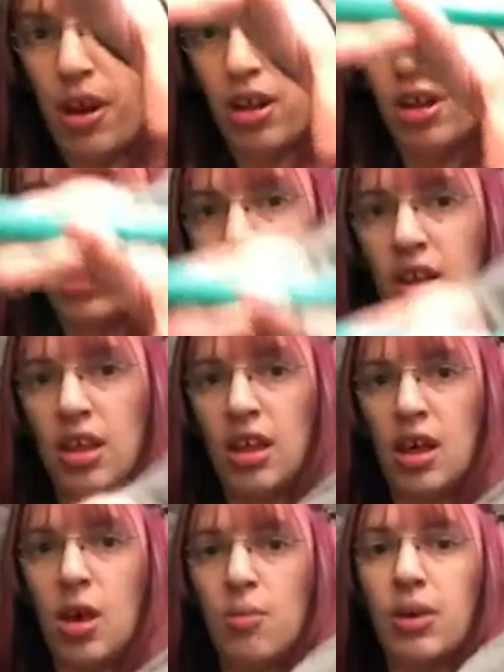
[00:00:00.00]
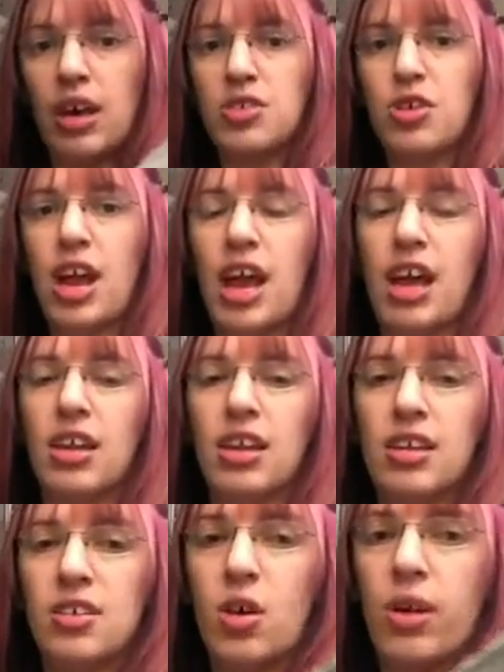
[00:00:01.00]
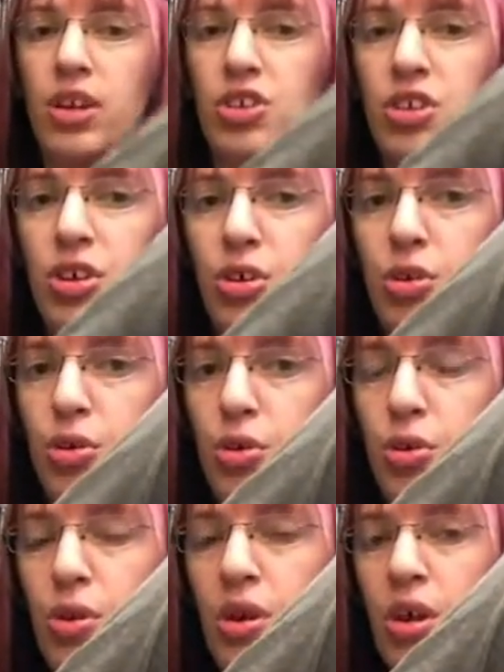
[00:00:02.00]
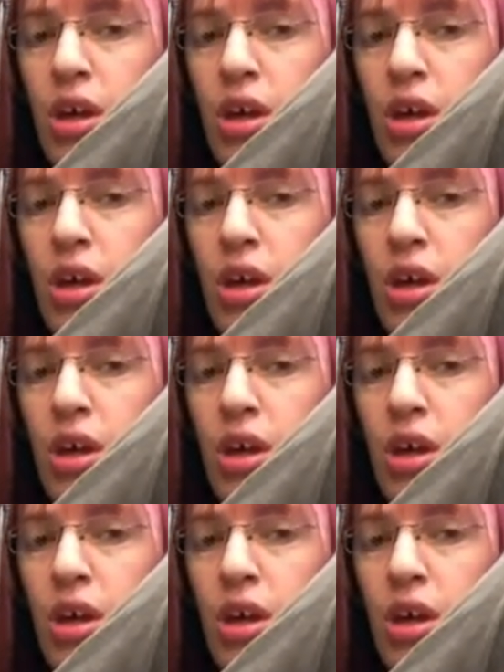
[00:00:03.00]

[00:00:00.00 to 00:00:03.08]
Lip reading: on, because your hand is going to